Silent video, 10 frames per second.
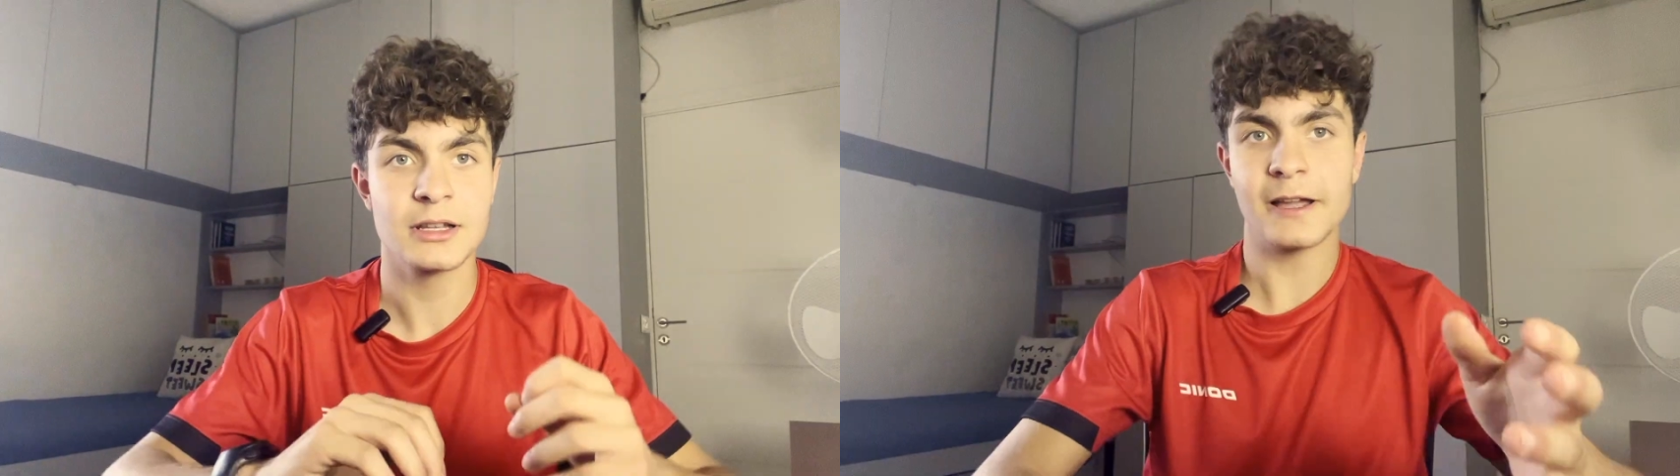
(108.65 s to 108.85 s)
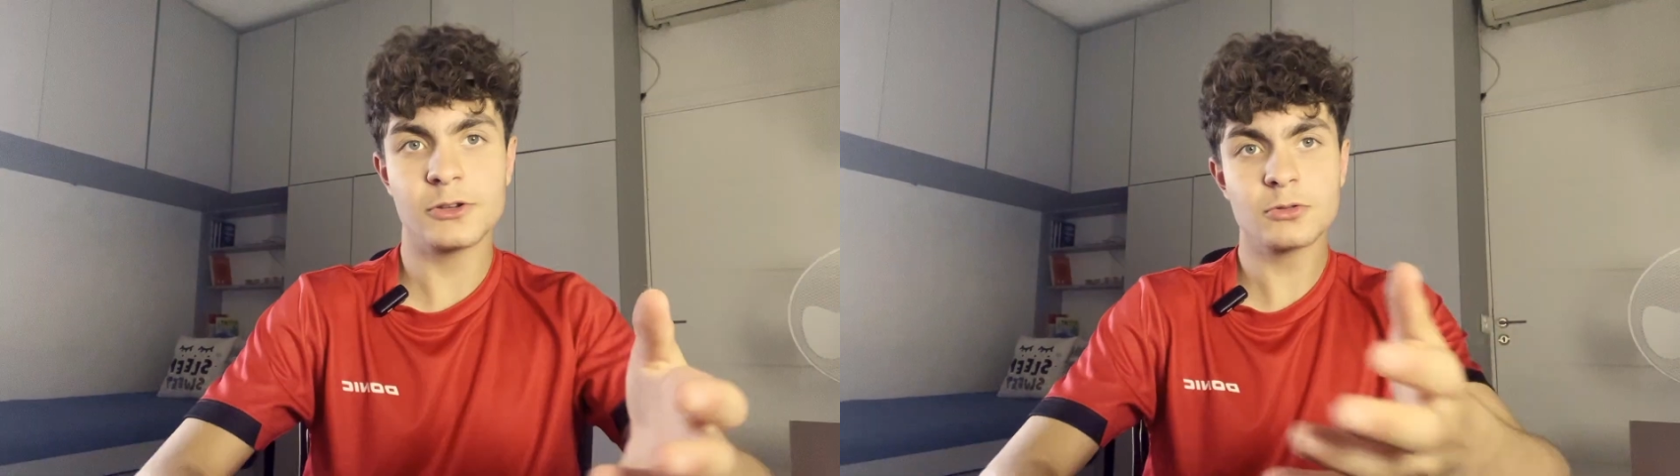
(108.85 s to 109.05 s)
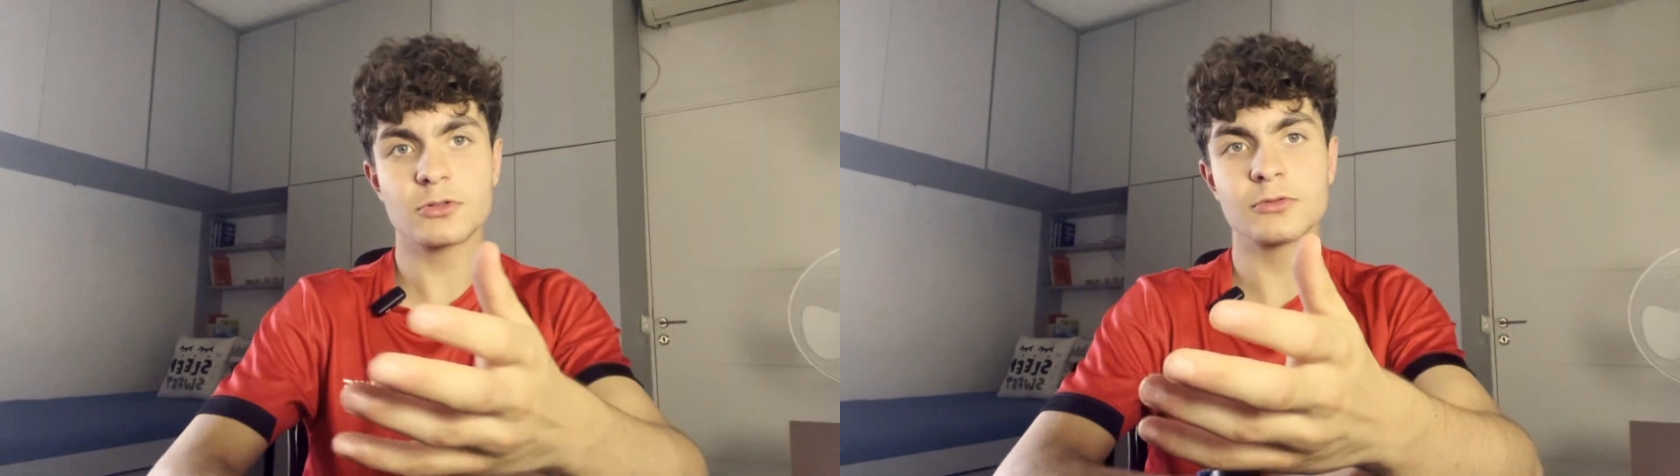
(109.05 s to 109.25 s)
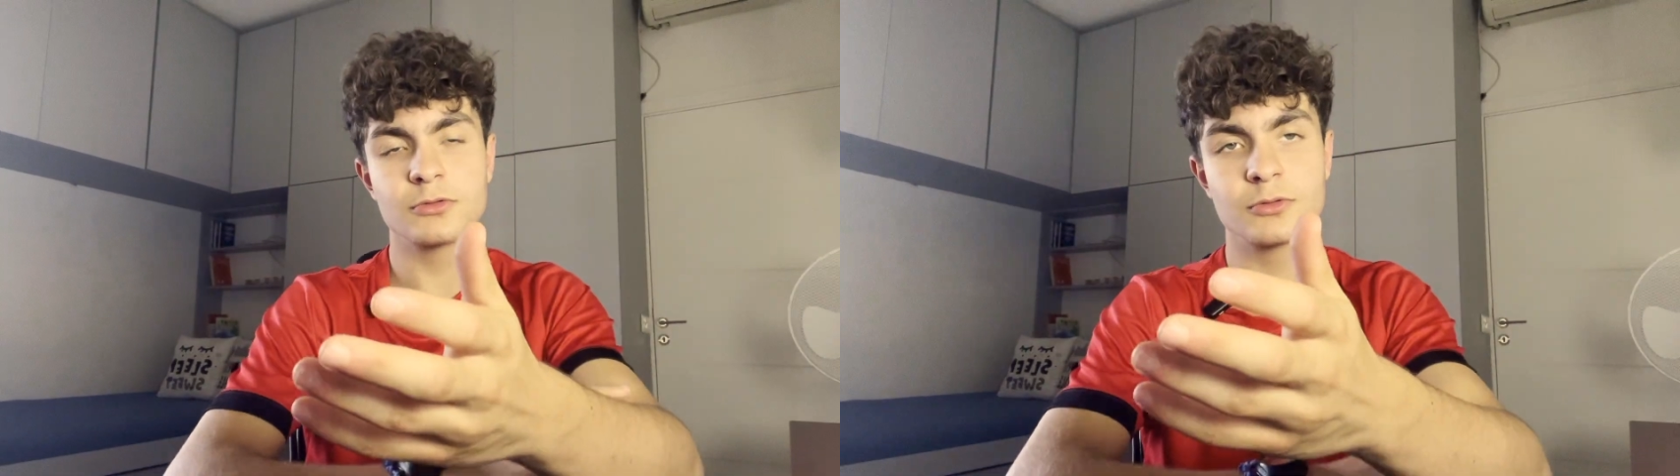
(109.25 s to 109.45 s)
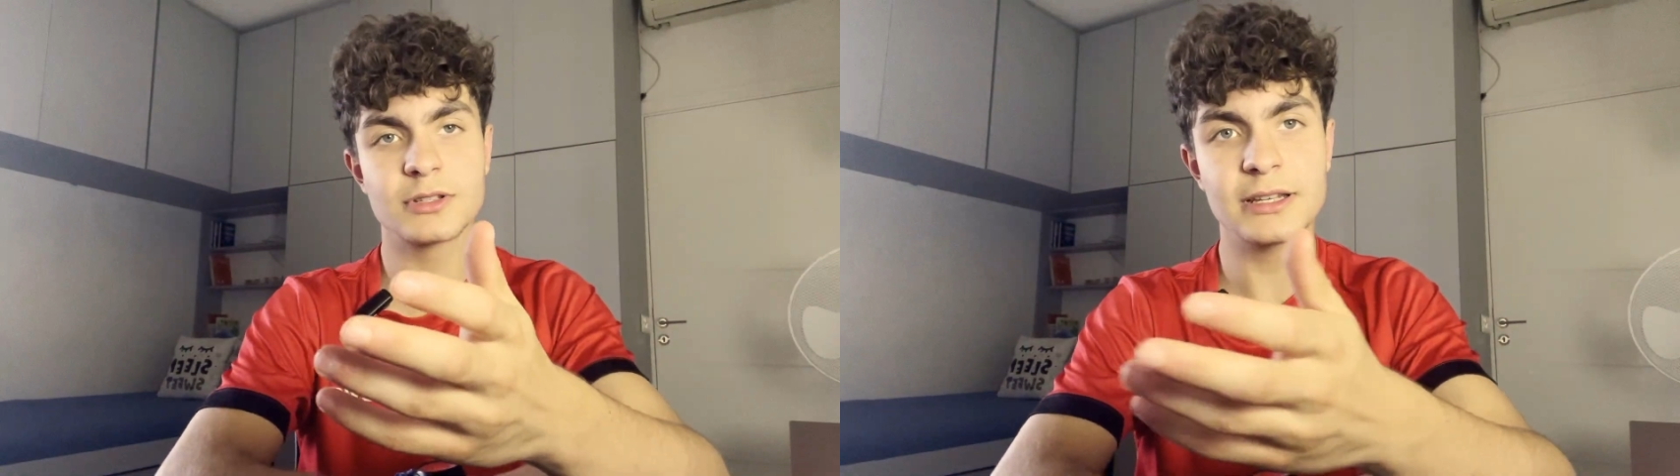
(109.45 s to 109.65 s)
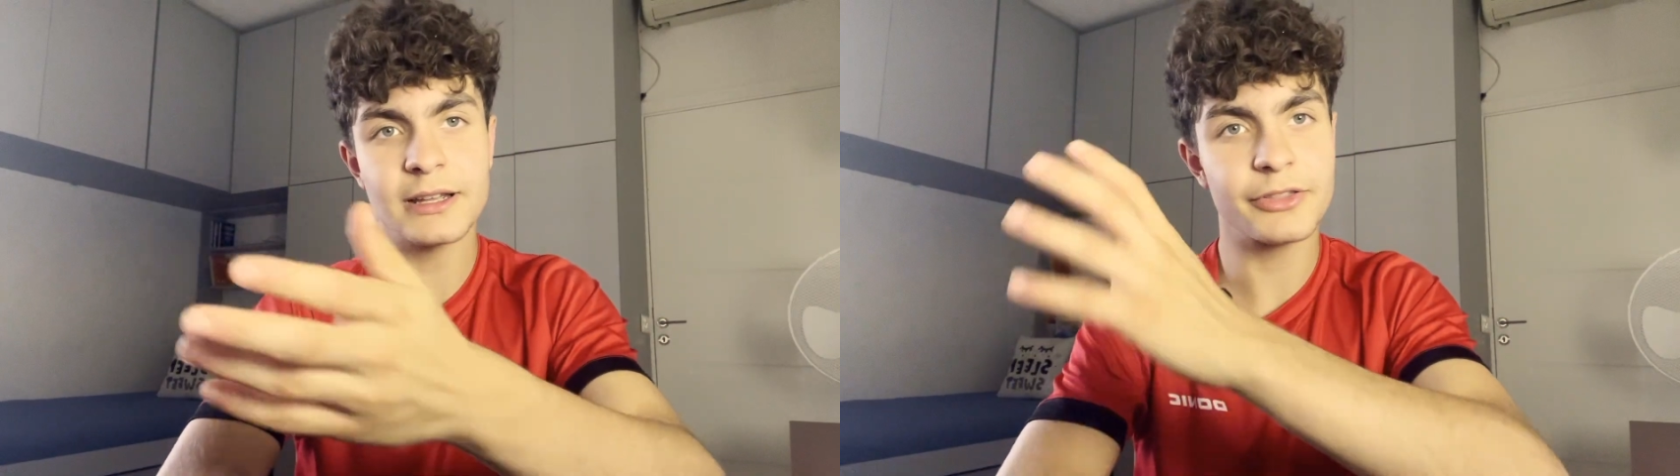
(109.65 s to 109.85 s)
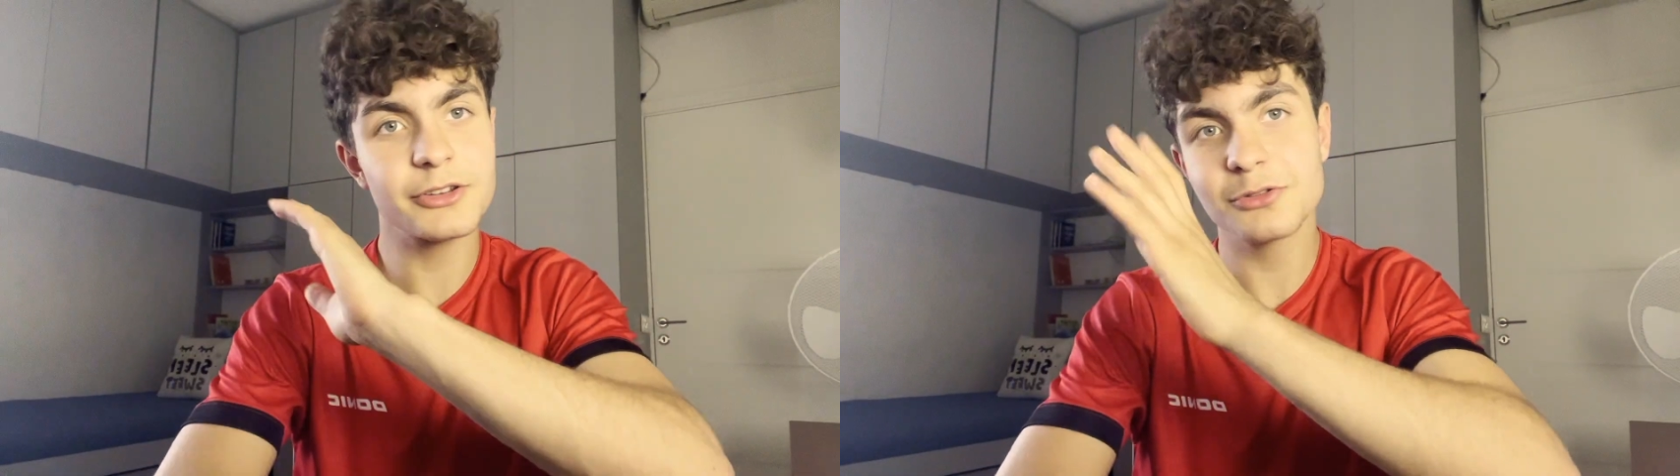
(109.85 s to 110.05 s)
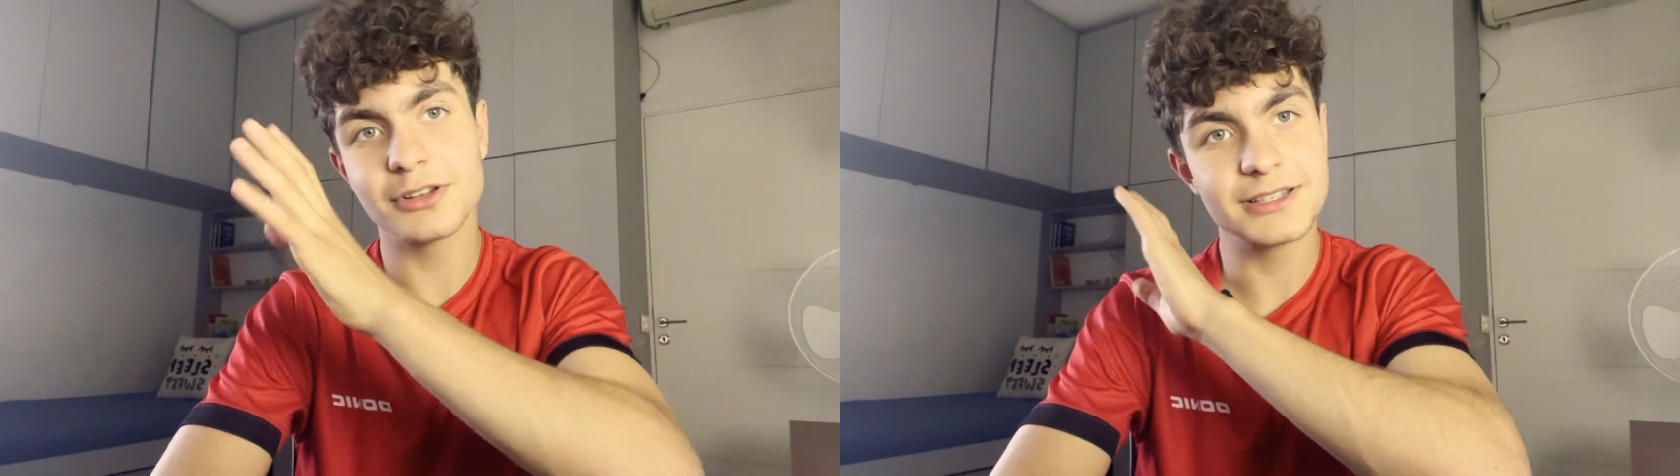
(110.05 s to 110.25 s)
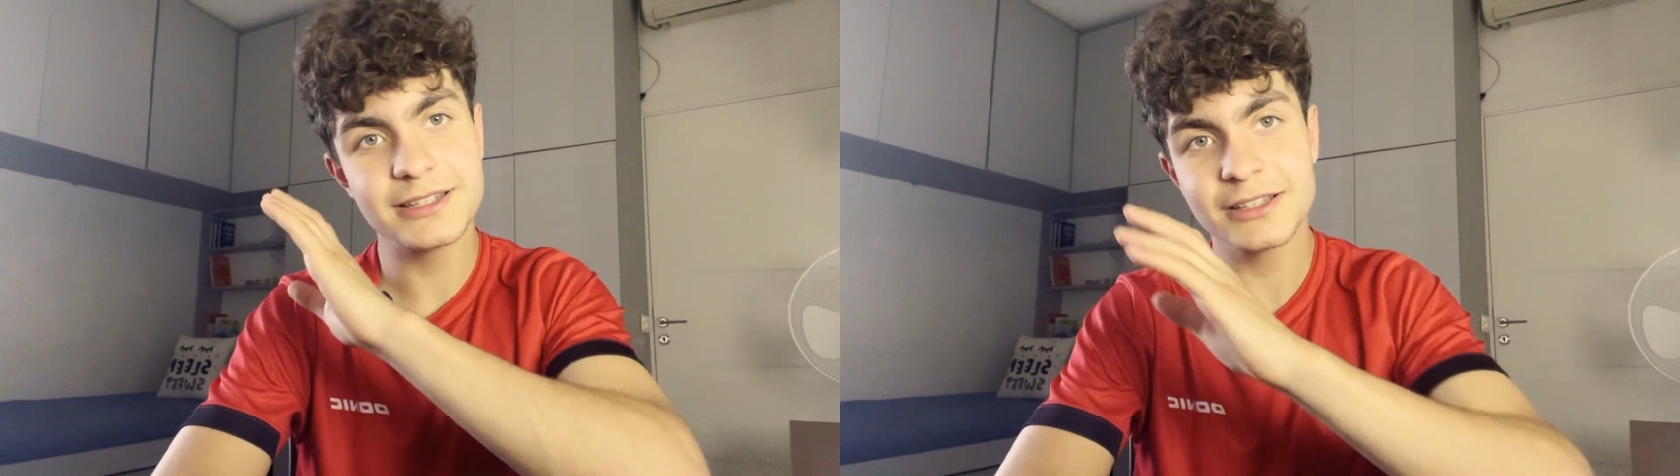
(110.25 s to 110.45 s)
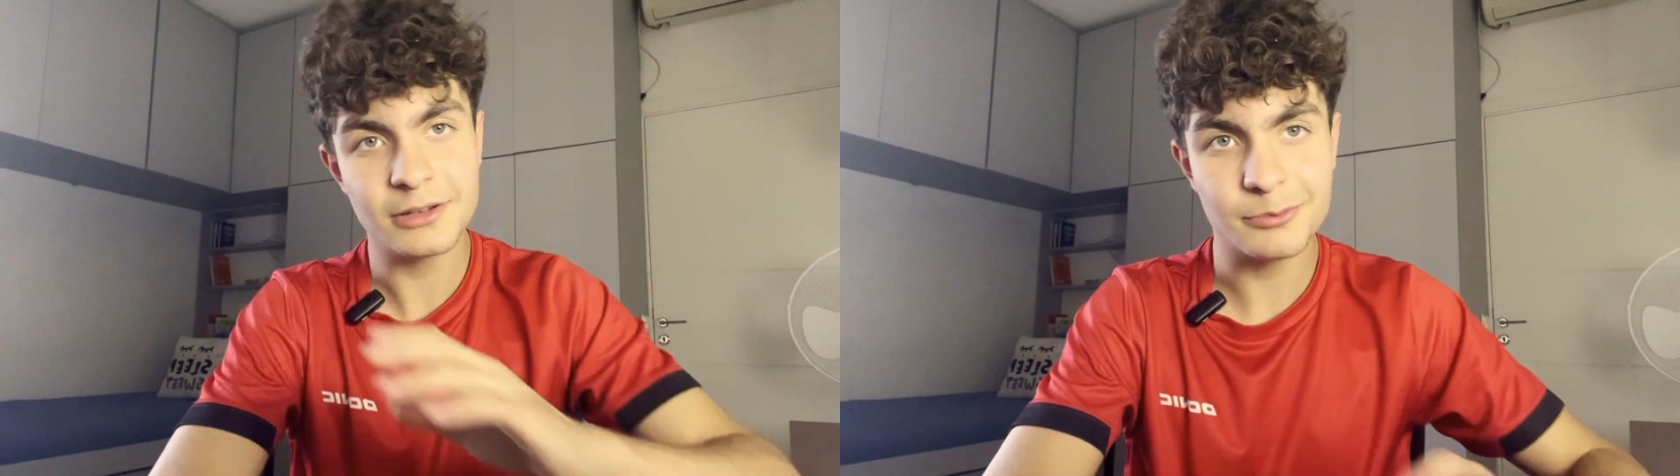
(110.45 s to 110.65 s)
I used to say, I think you can see it in